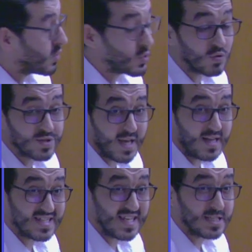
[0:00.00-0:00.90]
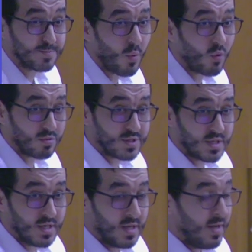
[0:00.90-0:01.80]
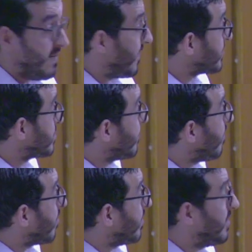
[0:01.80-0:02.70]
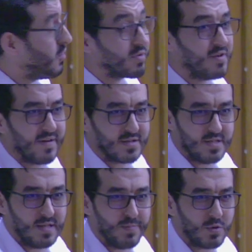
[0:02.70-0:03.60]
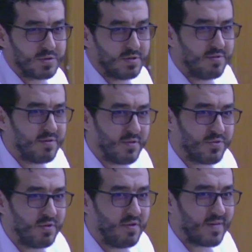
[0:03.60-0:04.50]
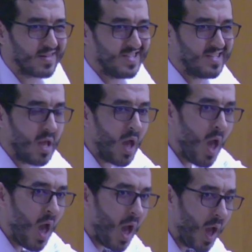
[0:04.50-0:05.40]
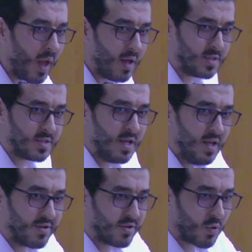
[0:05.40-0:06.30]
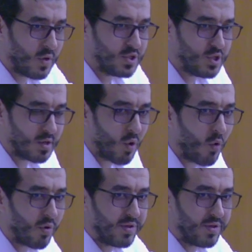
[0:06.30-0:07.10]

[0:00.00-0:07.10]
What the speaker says: contains 6 points. First of all, the university, because the university is the region or